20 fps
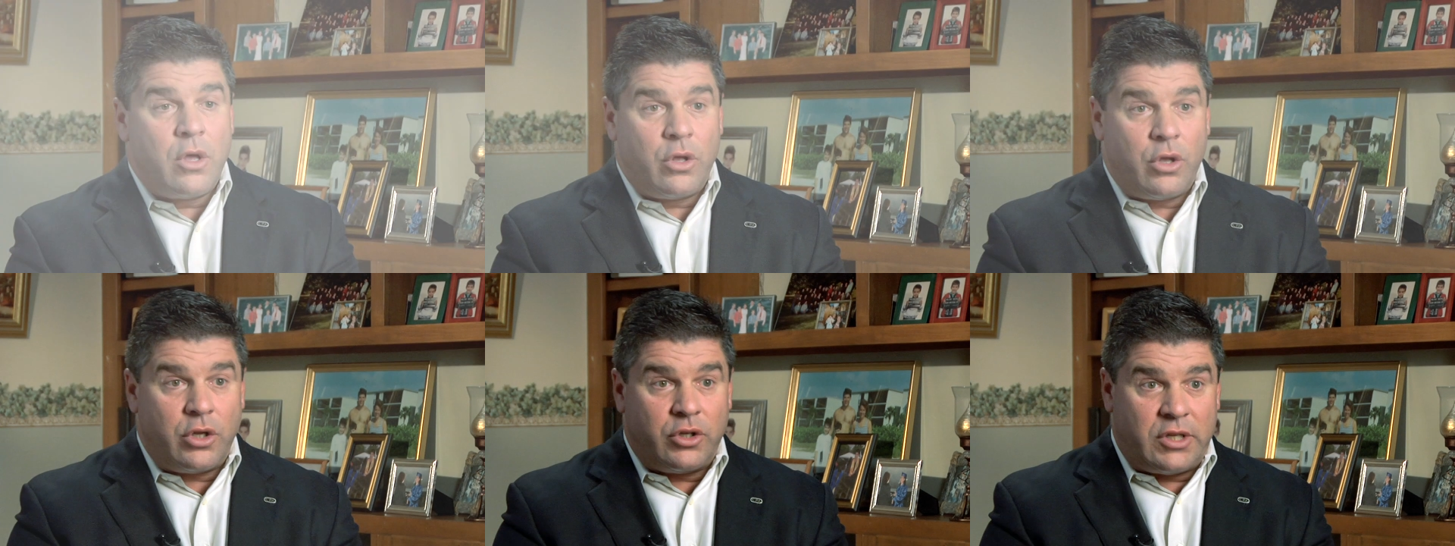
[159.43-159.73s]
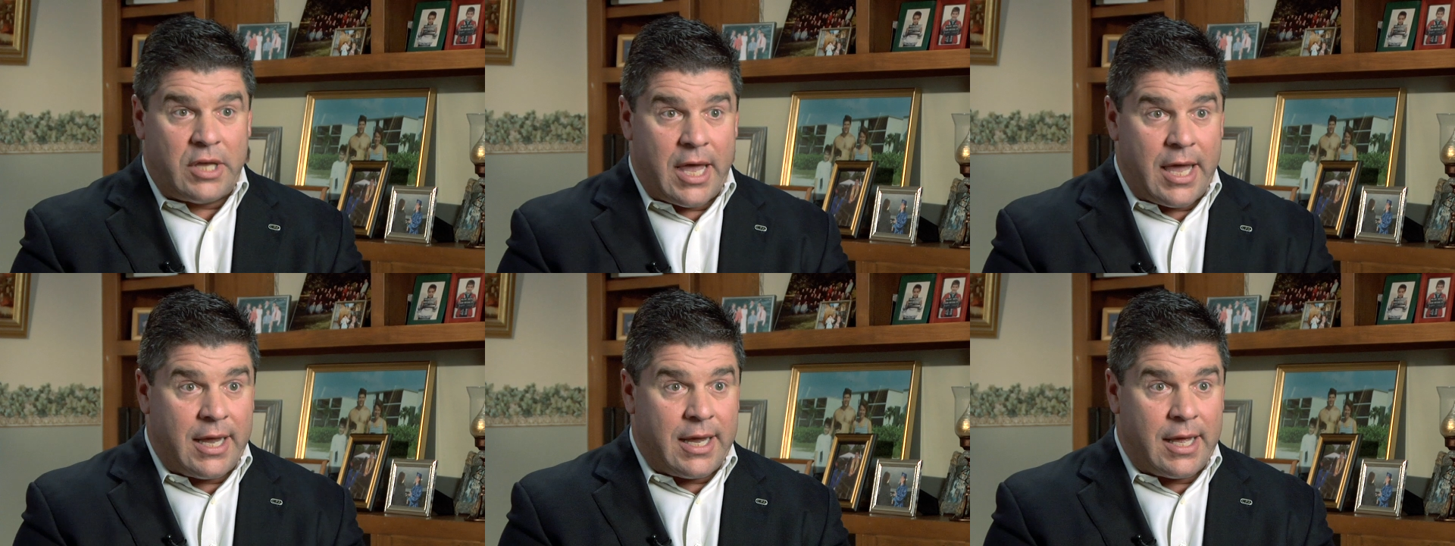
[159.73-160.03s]
you're
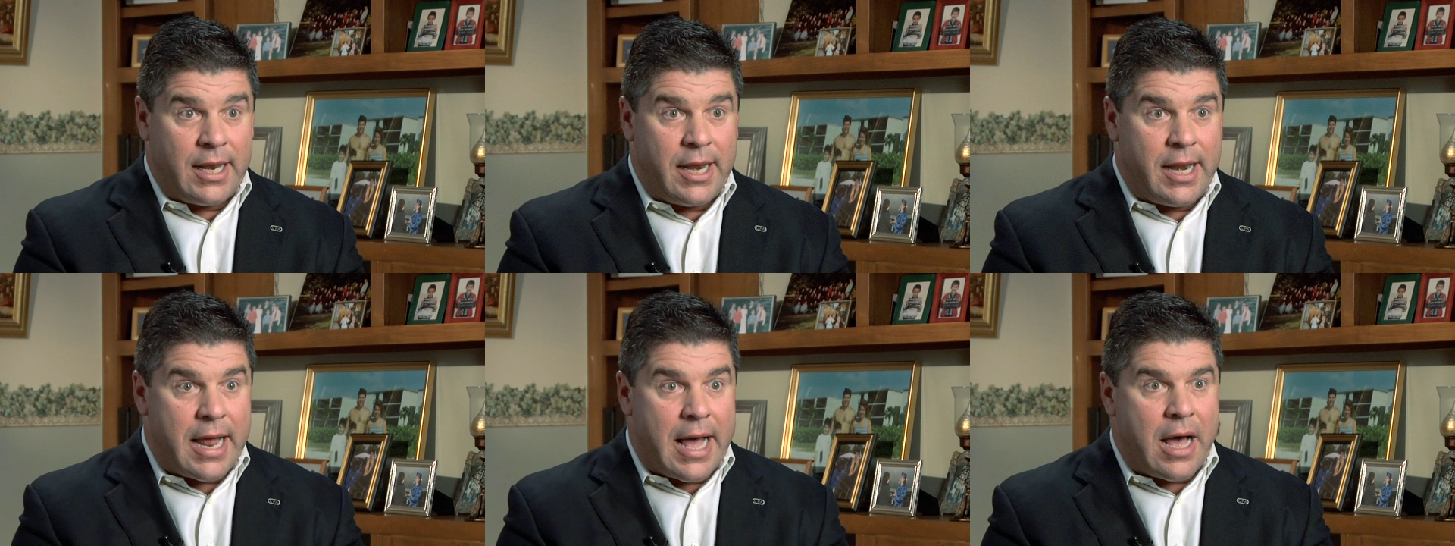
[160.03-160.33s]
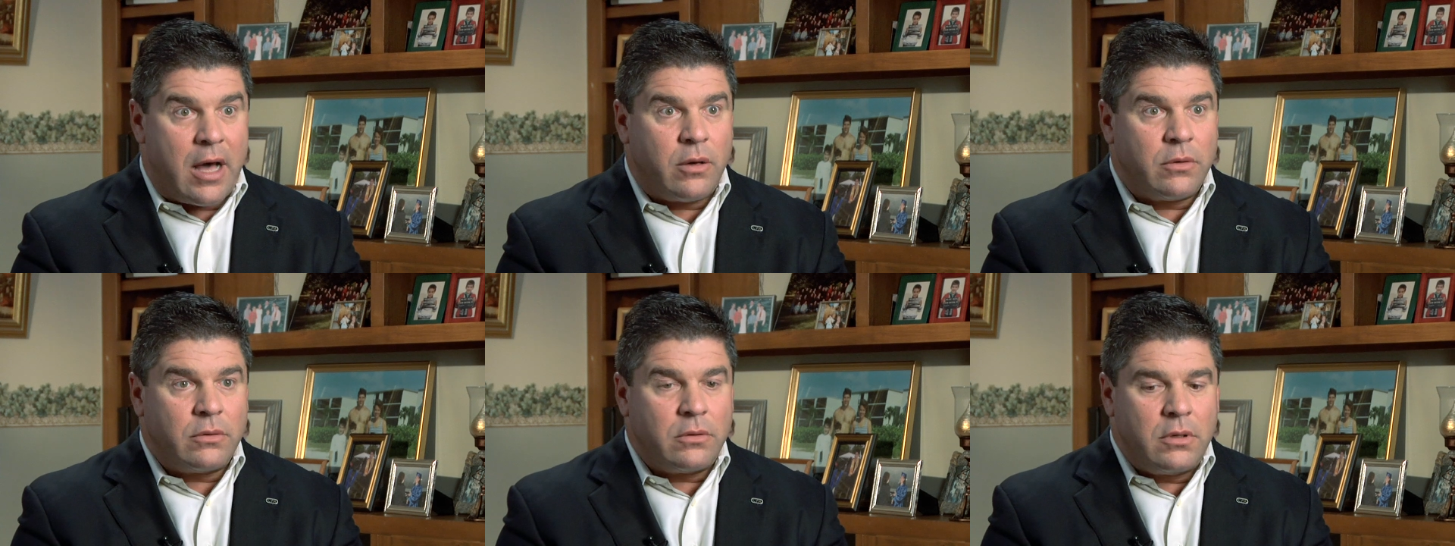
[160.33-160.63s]
taking it
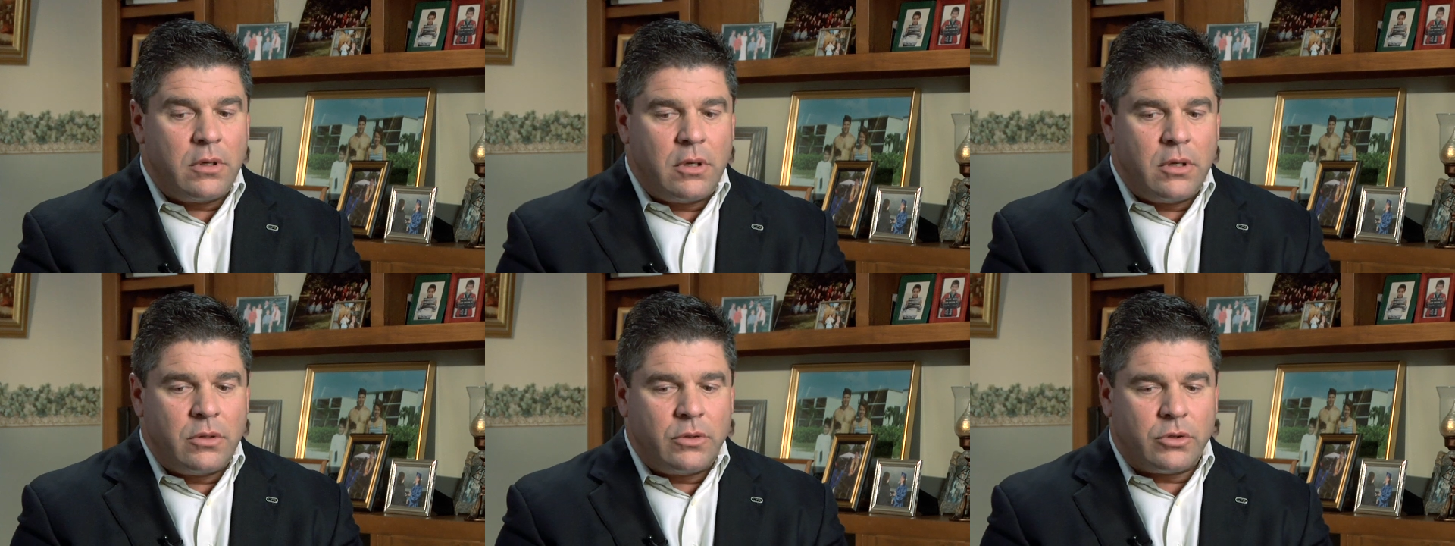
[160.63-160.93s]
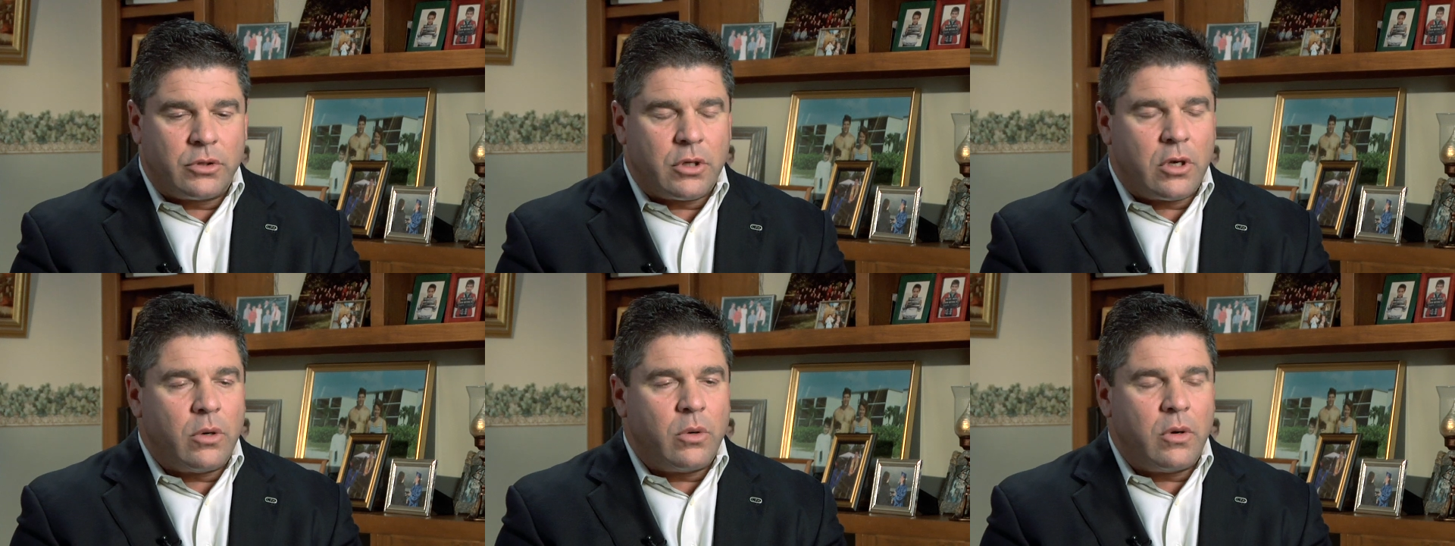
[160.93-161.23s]
out.
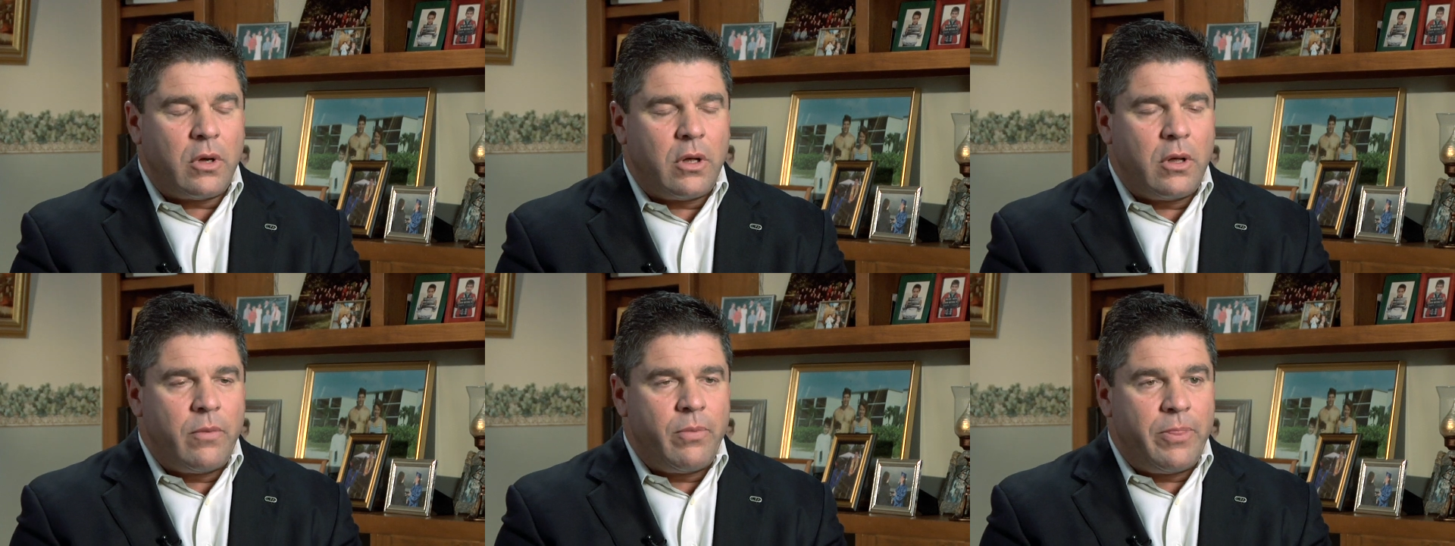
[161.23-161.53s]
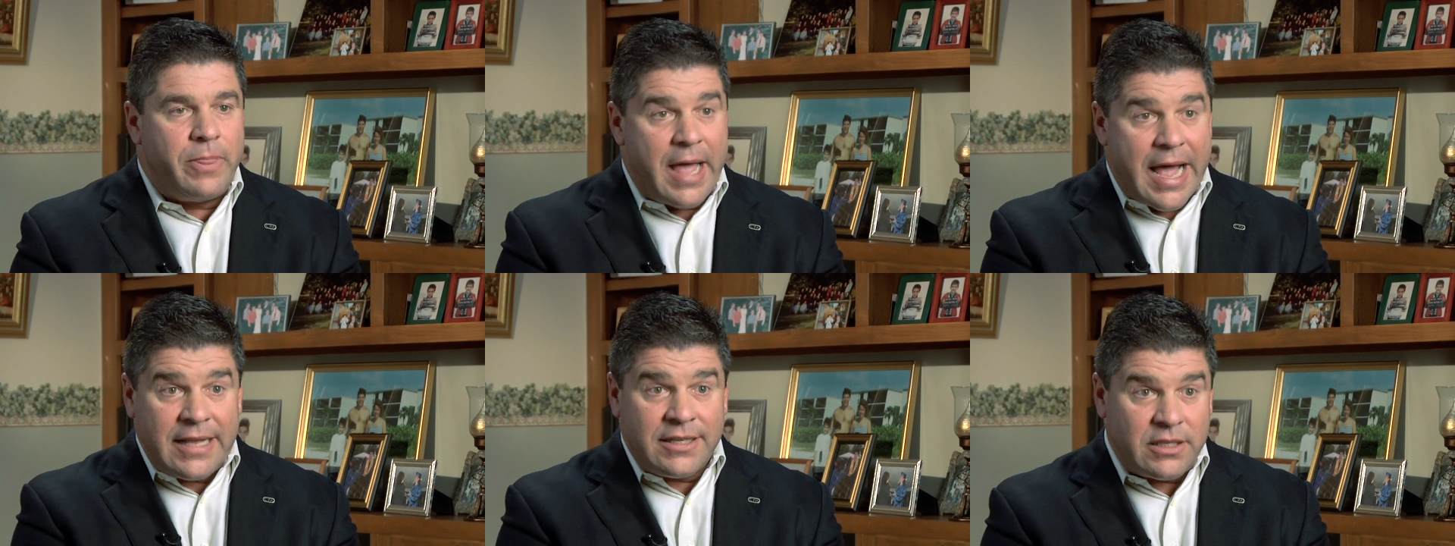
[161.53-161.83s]
So
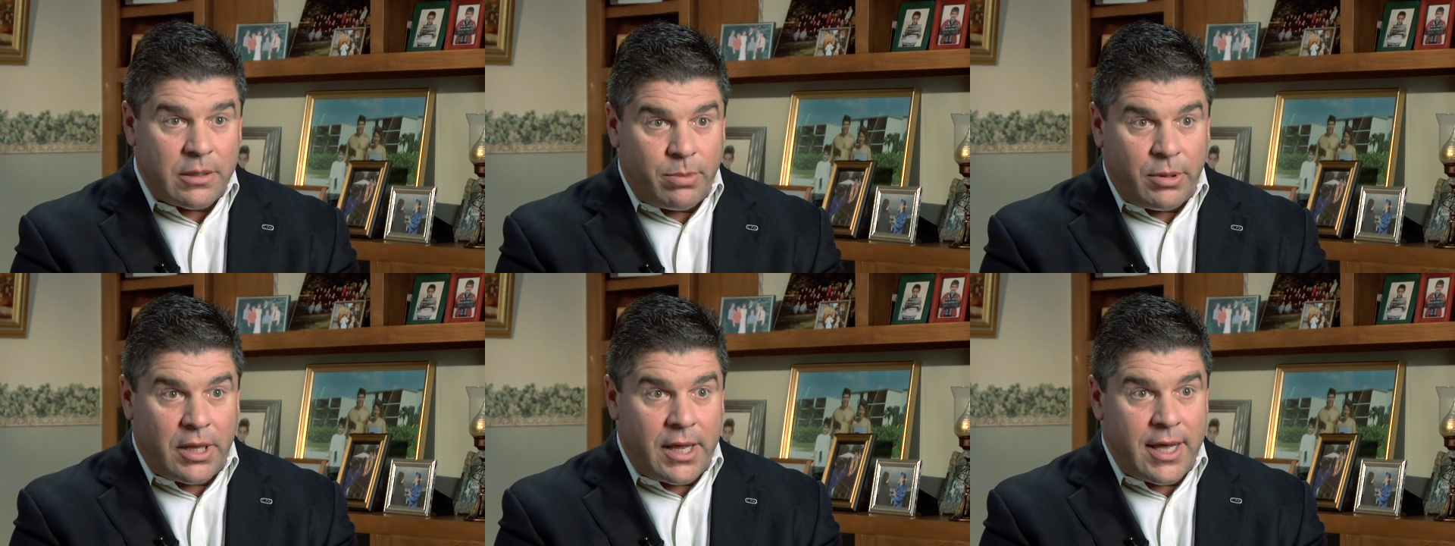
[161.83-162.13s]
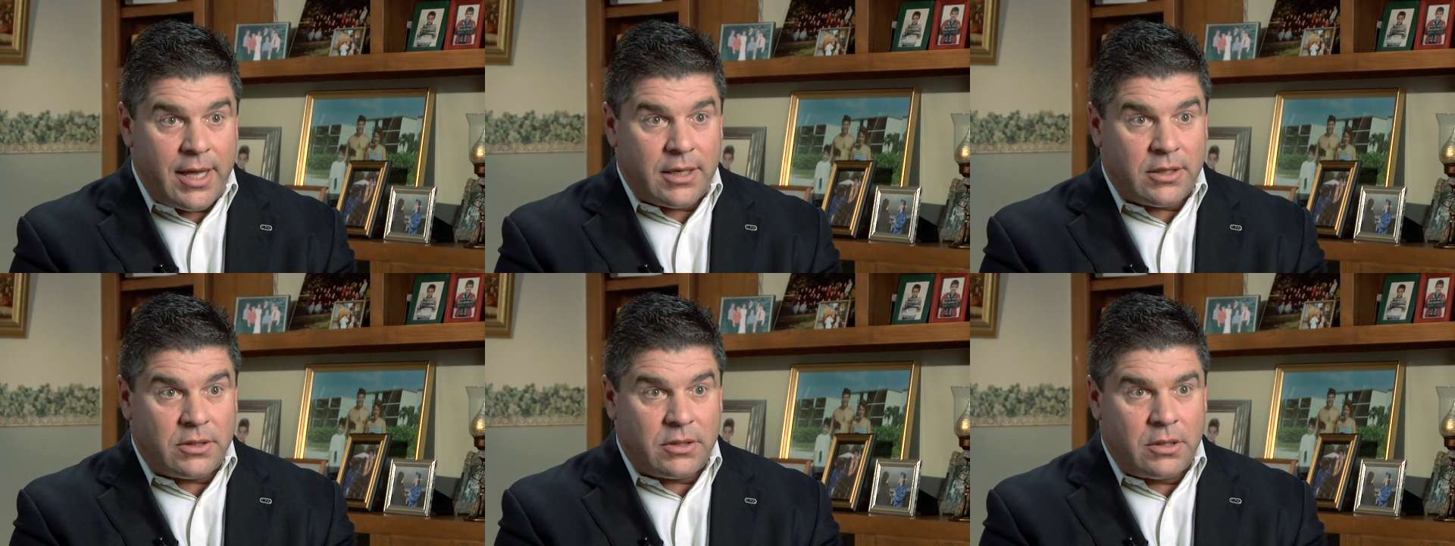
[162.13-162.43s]
that's a
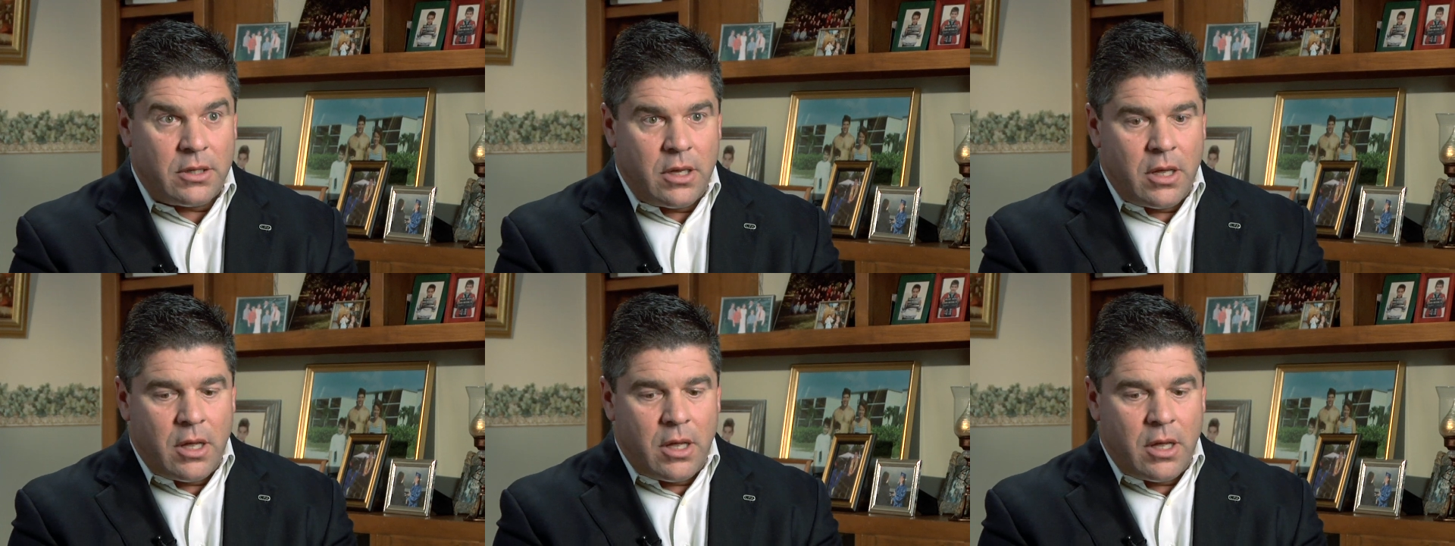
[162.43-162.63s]
place.